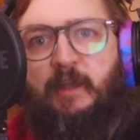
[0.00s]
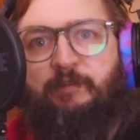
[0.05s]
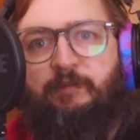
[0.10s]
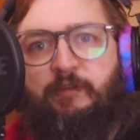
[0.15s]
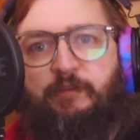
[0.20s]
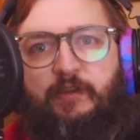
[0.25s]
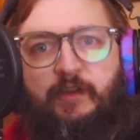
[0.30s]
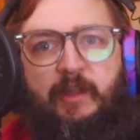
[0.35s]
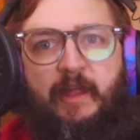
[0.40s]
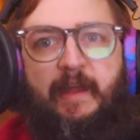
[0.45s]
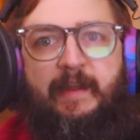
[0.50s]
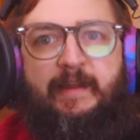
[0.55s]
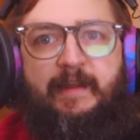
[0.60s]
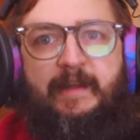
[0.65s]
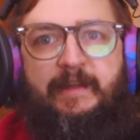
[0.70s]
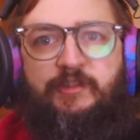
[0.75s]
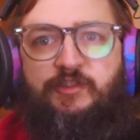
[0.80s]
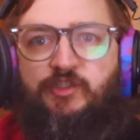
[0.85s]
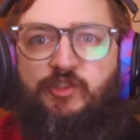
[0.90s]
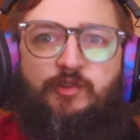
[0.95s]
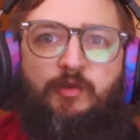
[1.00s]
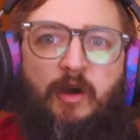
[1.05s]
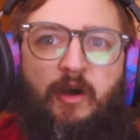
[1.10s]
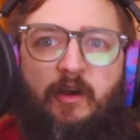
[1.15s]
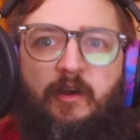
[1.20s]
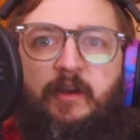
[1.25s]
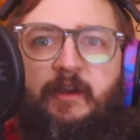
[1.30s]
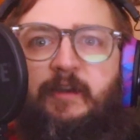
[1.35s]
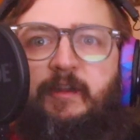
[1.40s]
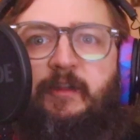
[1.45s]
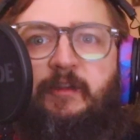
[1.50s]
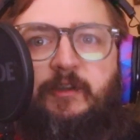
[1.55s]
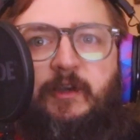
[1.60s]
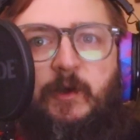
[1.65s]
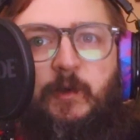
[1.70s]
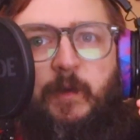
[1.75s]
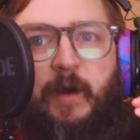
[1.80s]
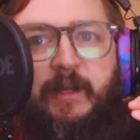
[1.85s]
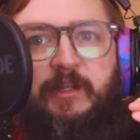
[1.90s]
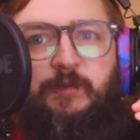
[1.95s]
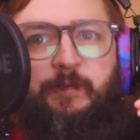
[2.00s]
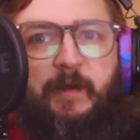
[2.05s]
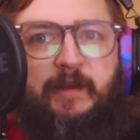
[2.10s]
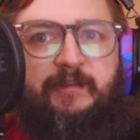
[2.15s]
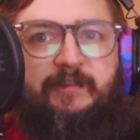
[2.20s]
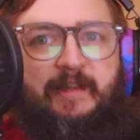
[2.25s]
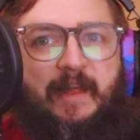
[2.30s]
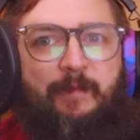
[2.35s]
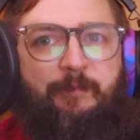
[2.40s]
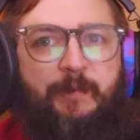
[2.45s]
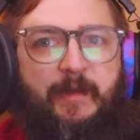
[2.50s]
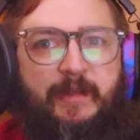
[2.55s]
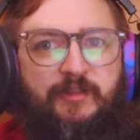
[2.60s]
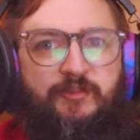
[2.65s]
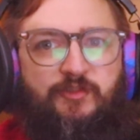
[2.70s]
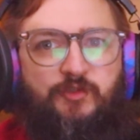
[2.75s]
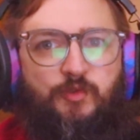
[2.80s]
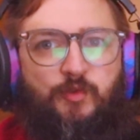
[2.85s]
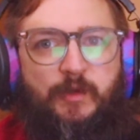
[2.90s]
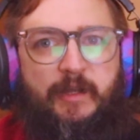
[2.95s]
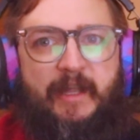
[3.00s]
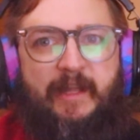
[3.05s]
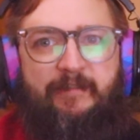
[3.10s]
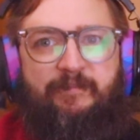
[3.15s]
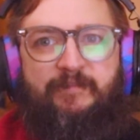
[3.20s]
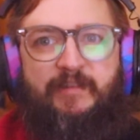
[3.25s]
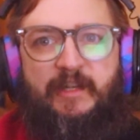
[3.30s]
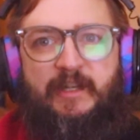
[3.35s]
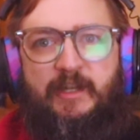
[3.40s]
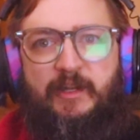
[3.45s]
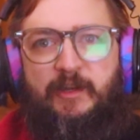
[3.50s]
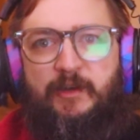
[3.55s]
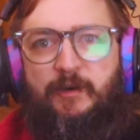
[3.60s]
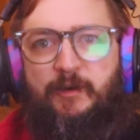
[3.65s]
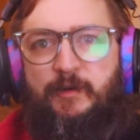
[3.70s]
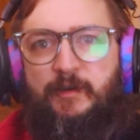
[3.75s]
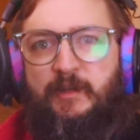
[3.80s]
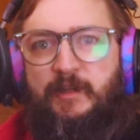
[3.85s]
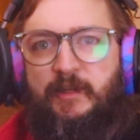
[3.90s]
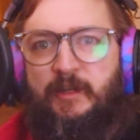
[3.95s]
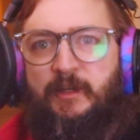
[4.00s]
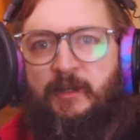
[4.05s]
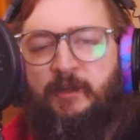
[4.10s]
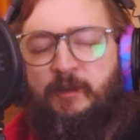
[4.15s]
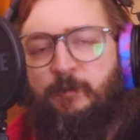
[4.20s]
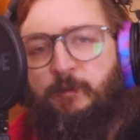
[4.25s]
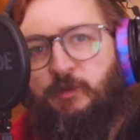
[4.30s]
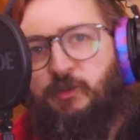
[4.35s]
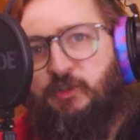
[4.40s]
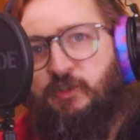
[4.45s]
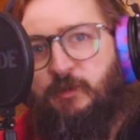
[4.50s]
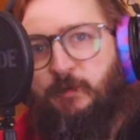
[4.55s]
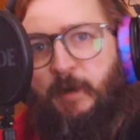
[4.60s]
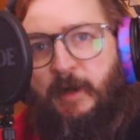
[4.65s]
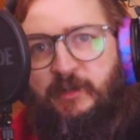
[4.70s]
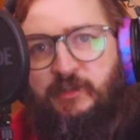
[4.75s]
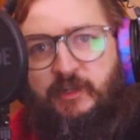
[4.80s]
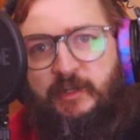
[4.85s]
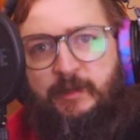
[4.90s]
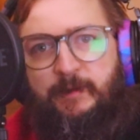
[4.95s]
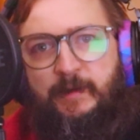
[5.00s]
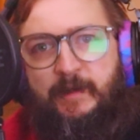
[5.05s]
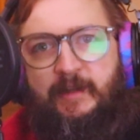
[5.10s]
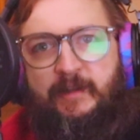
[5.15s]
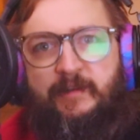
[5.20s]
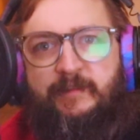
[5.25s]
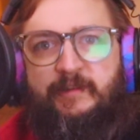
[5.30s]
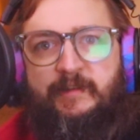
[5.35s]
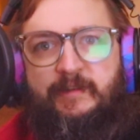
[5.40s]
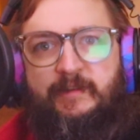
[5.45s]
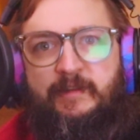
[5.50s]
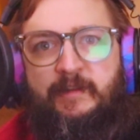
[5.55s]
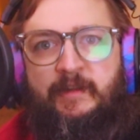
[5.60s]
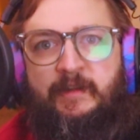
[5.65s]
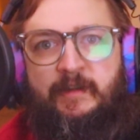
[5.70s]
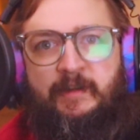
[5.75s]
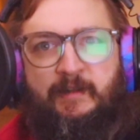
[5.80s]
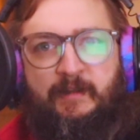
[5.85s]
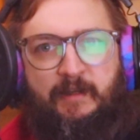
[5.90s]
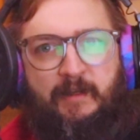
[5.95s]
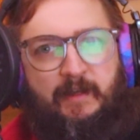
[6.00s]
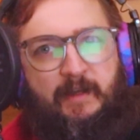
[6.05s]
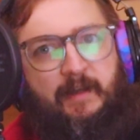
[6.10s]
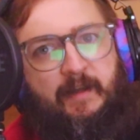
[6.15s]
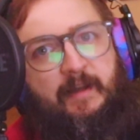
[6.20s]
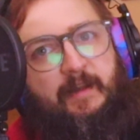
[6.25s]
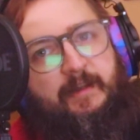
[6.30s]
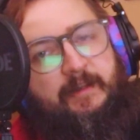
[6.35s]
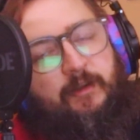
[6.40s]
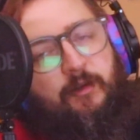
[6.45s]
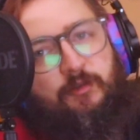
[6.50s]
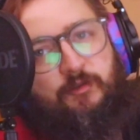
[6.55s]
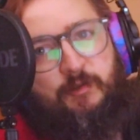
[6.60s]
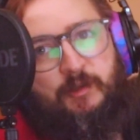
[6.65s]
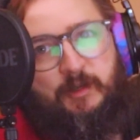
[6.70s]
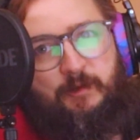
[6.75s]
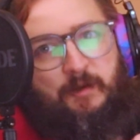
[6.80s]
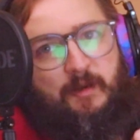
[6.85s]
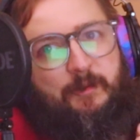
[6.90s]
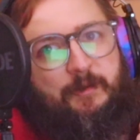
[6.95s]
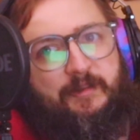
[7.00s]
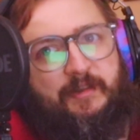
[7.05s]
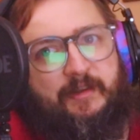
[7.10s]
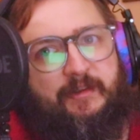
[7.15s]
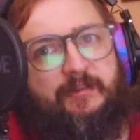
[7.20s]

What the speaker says: If you feel like it's too hard, go watch my slap bass toolkit video, which you should watch anyway because it goes really well with